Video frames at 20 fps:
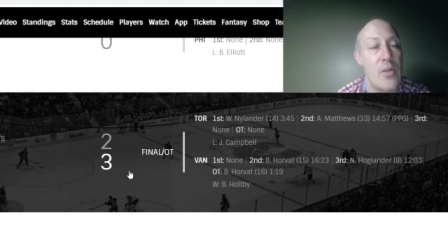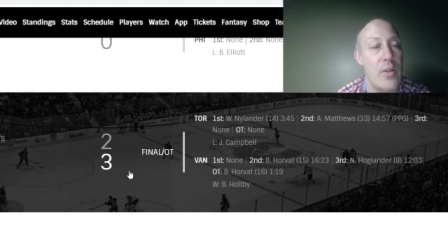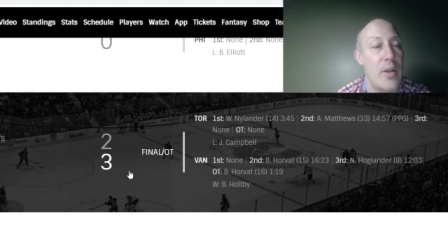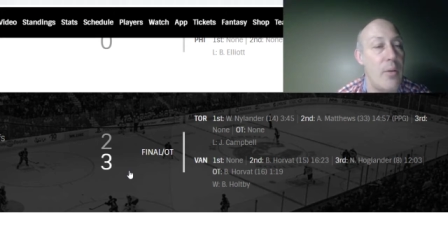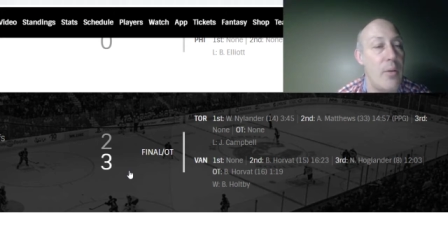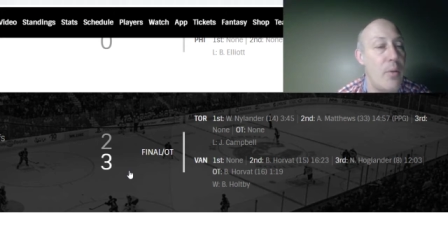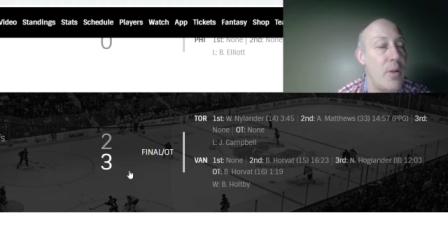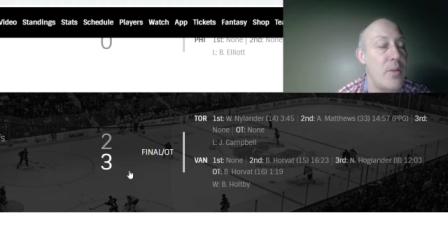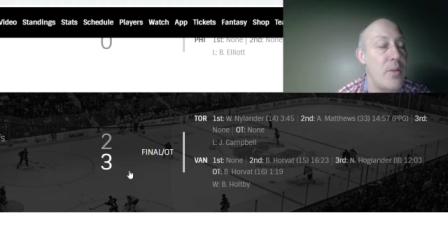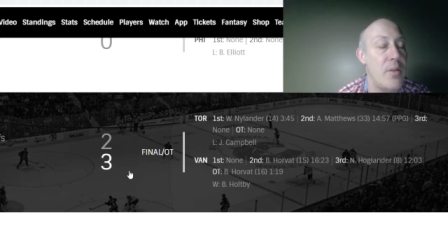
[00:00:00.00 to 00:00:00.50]
they
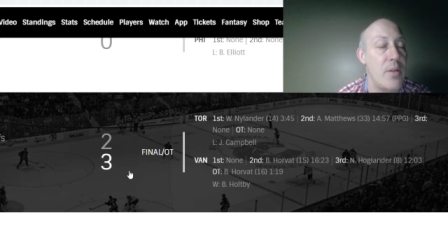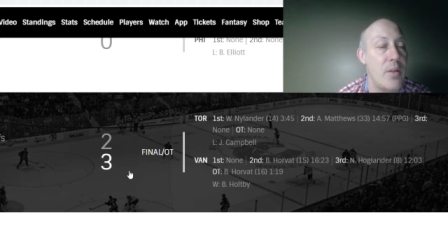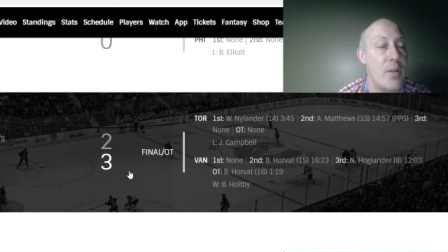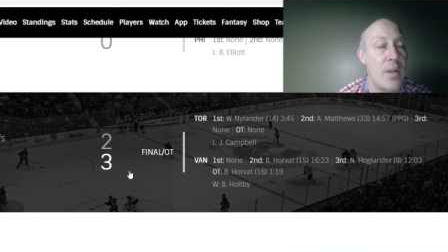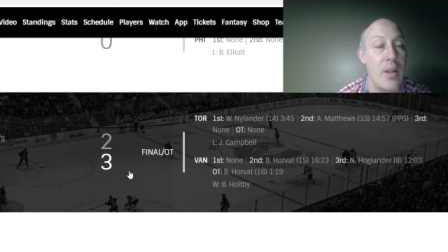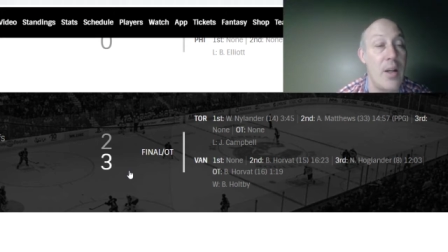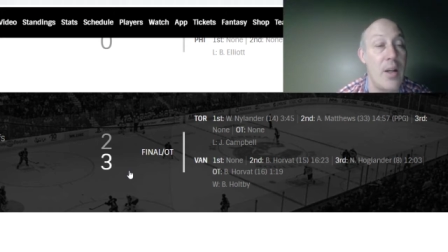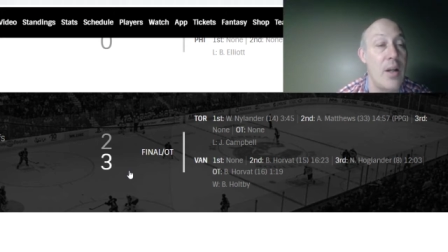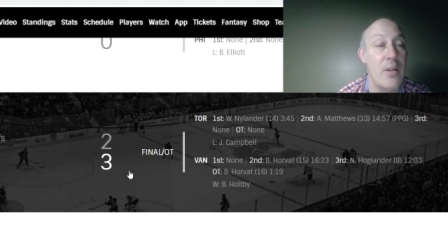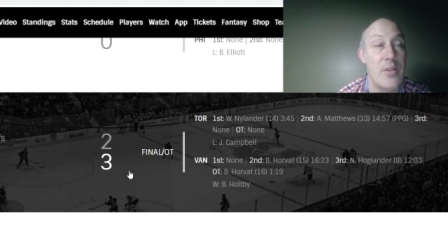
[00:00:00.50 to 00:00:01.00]
went to the
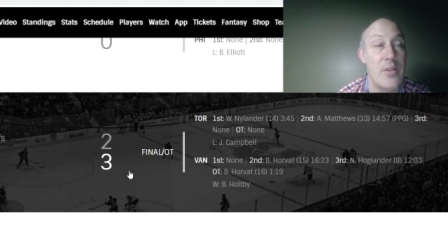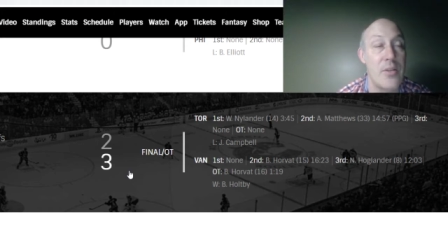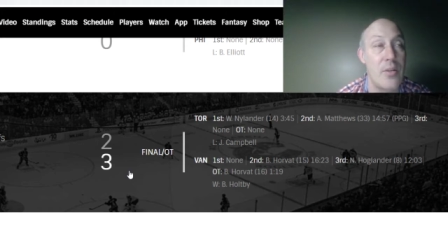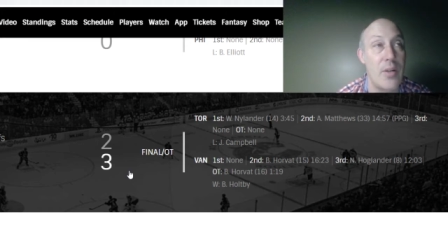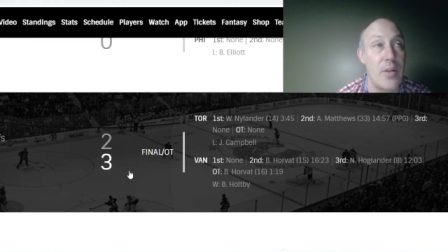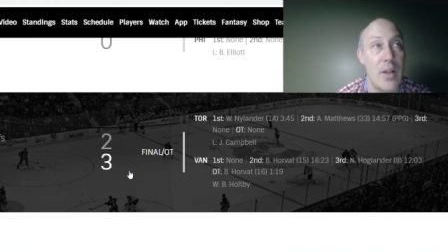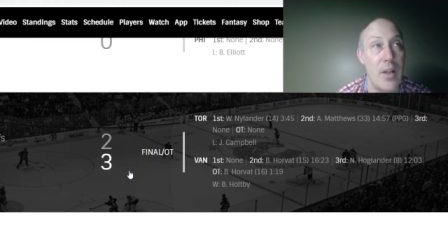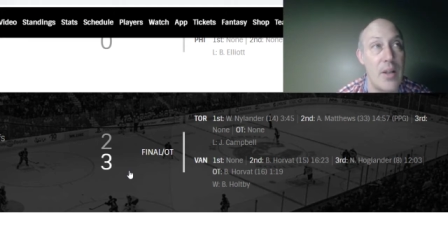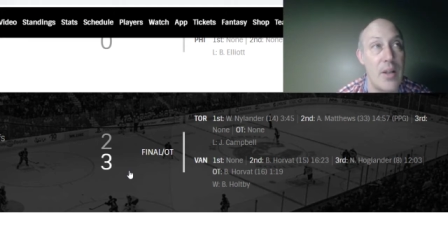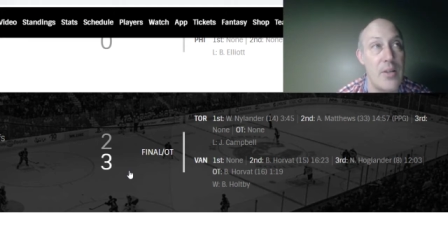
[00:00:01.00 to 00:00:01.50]
Canucks
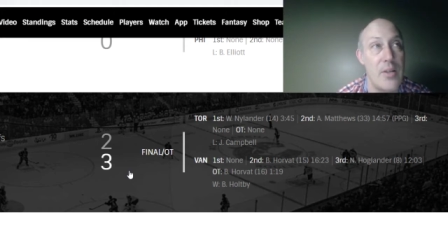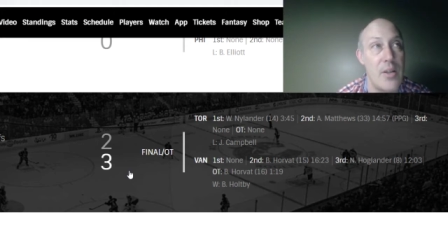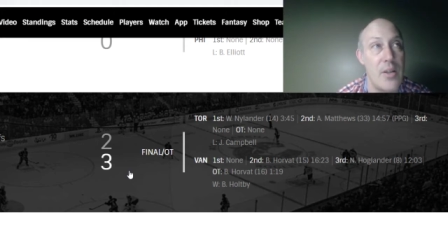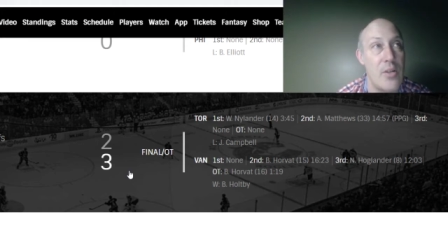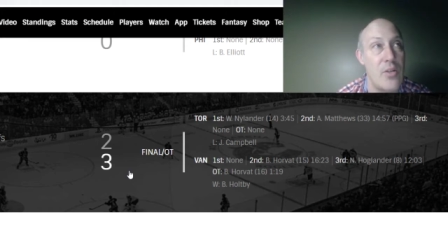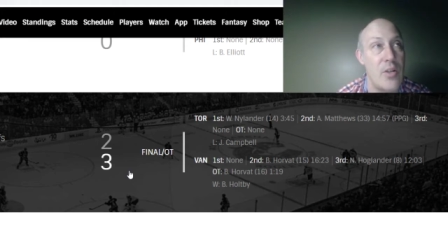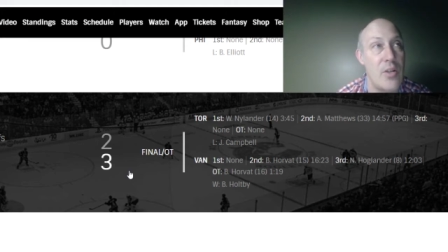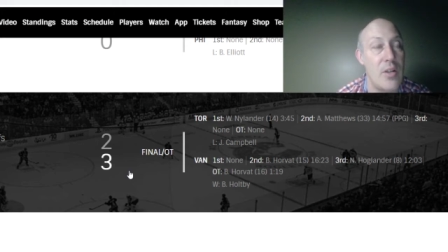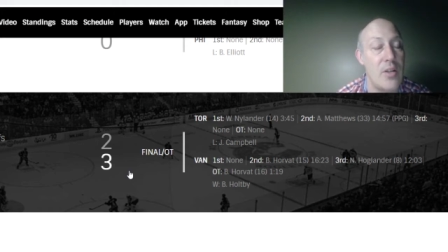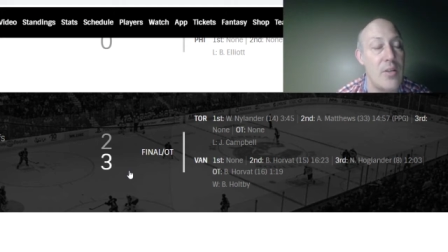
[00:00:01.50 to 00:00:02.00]

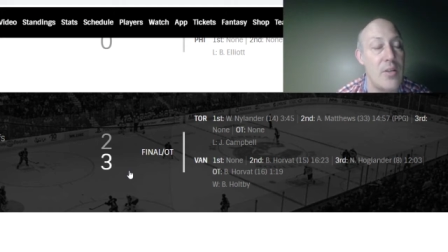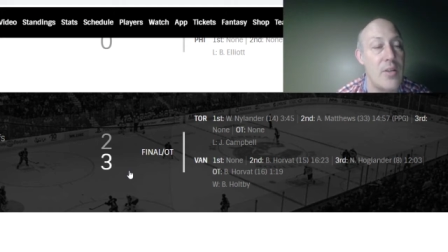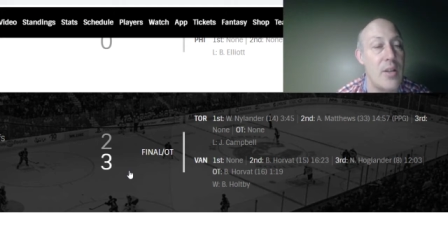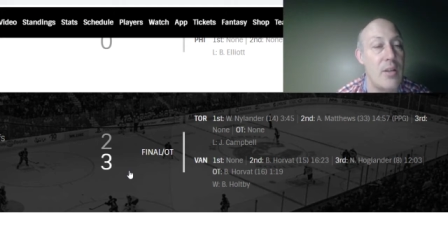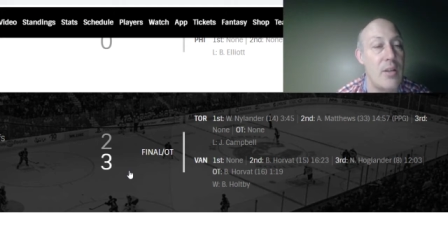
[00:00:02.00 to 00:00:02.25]
organization and said,